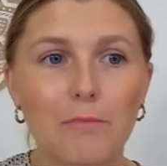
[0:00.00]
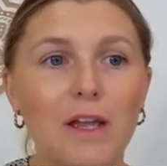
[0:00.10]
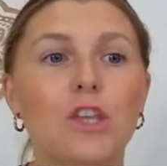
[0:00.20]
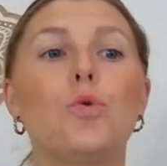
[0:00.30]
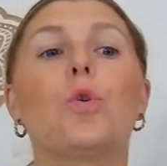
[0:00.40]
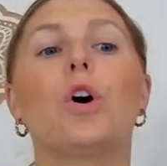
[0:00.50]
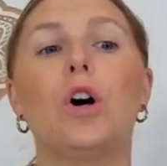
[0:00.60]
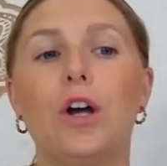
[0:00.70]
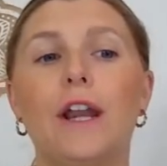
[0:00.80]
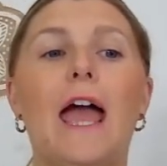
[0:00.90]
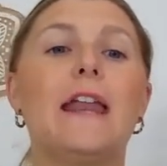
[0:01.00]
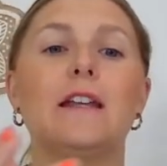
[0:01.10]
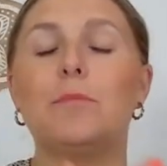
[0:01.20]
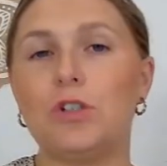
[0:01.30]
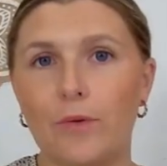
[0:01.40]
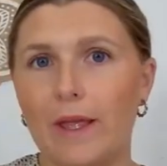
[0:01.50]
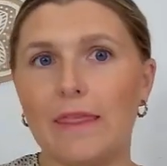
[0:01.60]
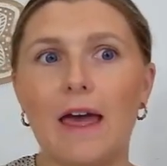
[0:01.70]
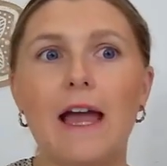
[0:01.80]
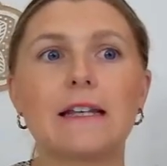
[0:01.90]
but you could end up doing
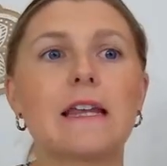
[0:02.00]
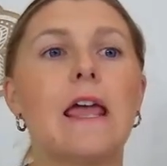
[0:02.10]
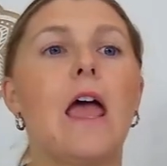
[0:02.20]
that.